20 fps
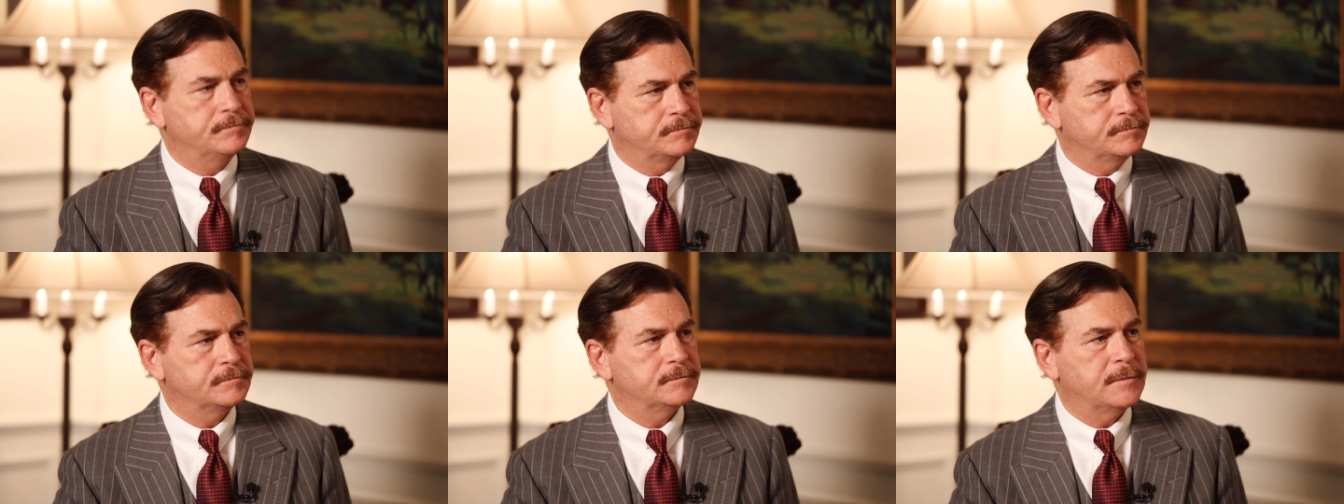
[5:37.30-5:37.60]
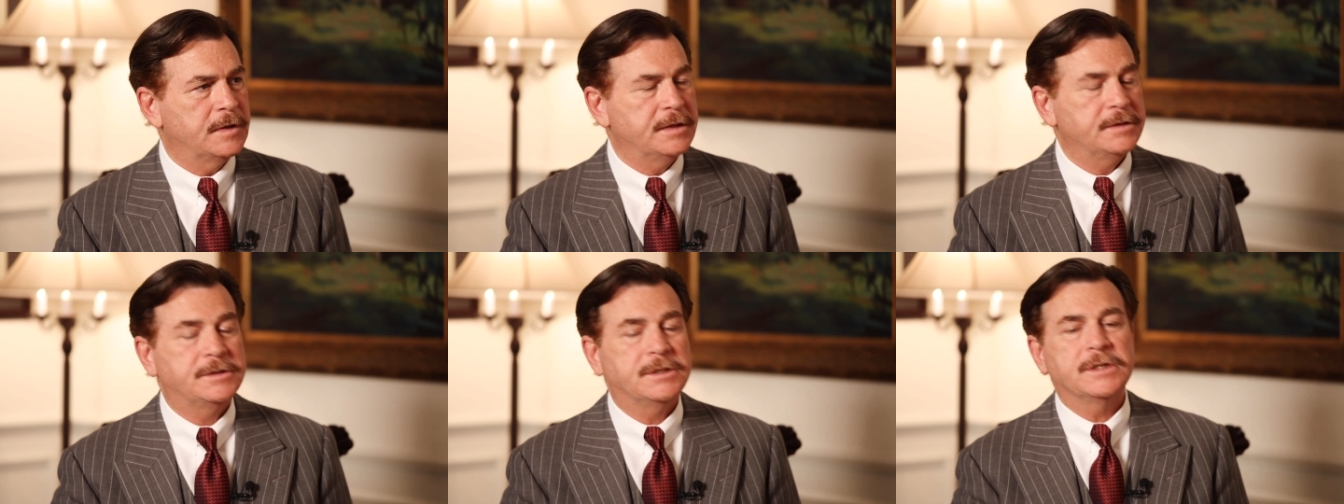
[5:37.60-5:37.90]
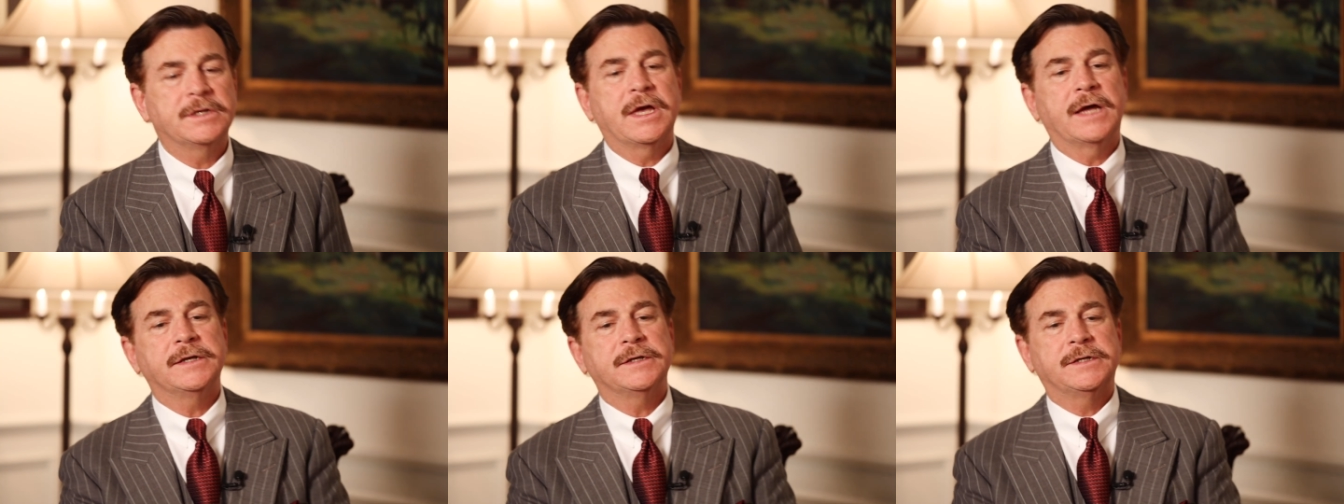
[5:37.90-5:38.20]
To
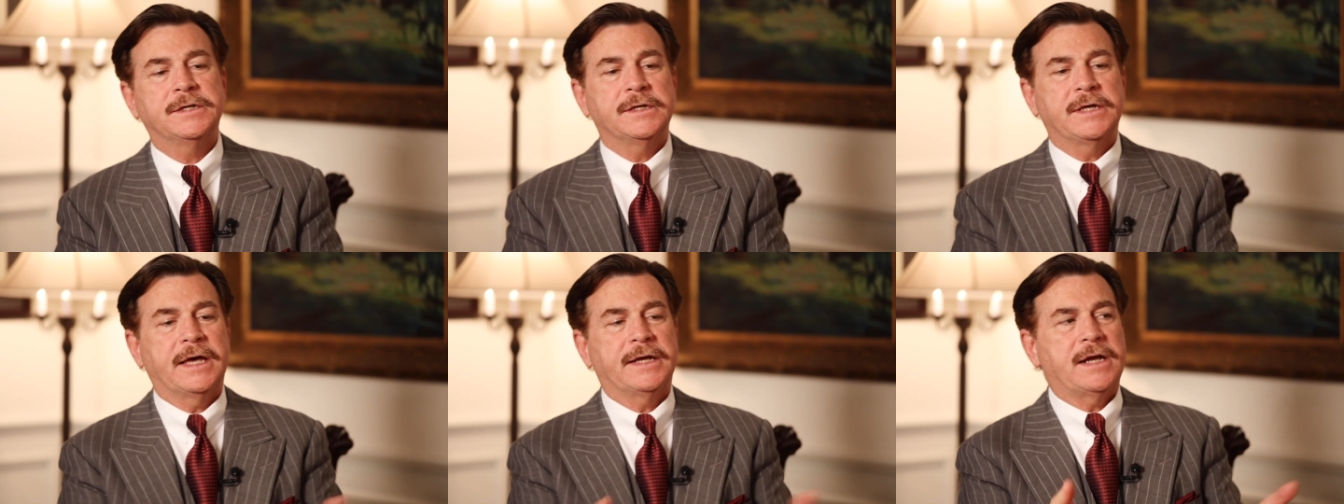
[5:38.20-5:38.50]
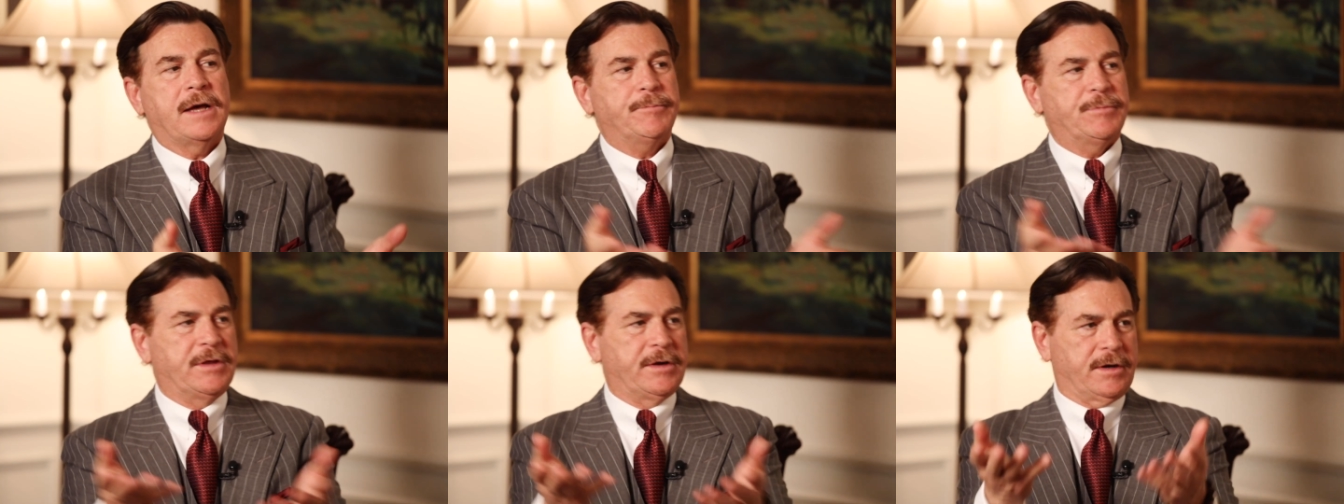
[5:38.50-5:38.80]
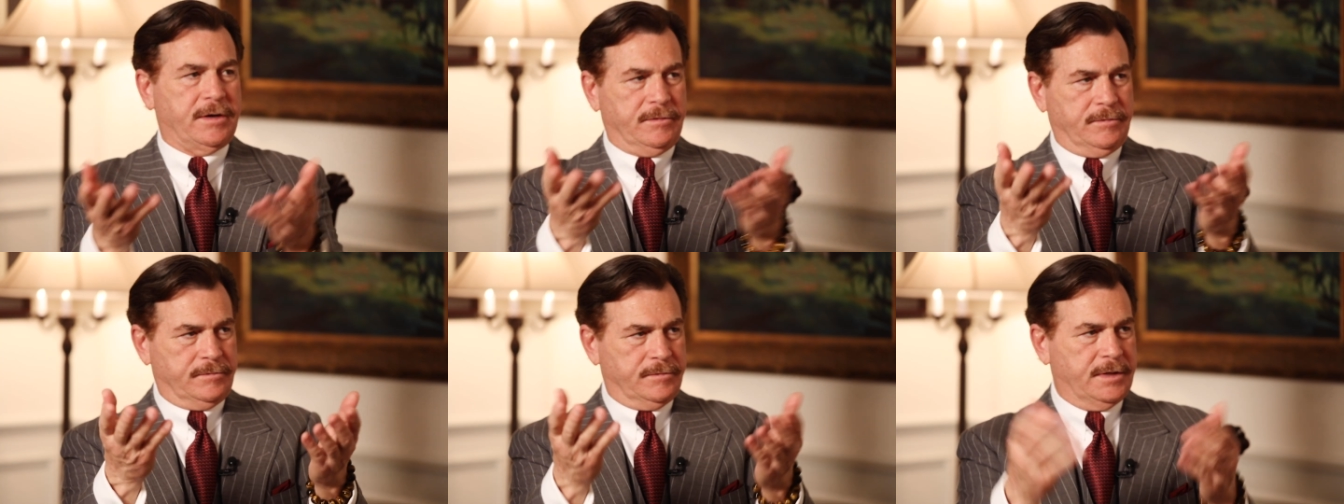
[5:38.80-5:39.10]
get up
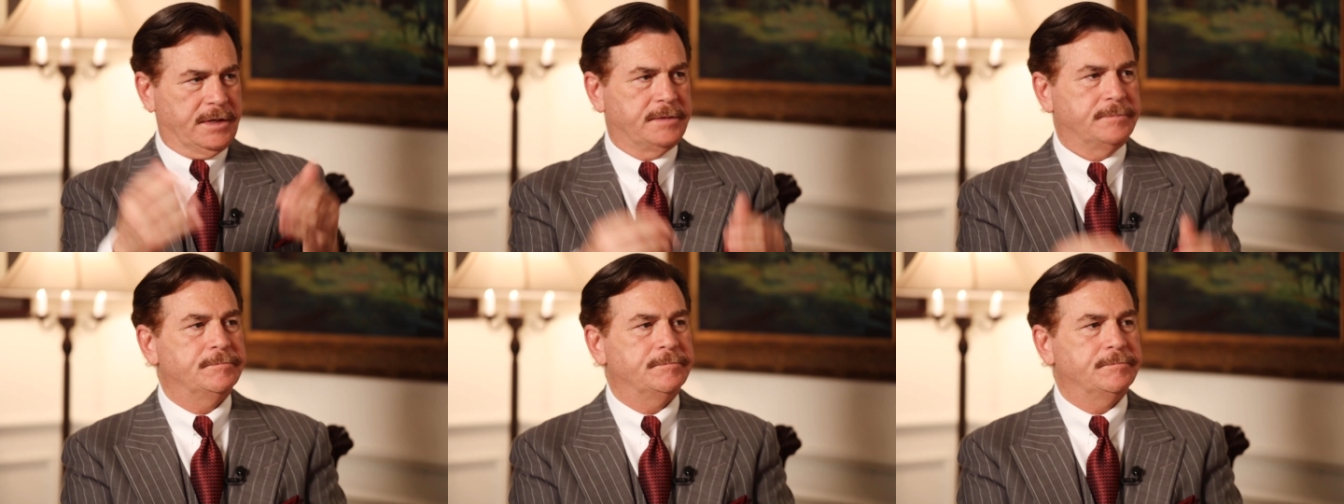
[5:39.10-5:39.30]
there. Right.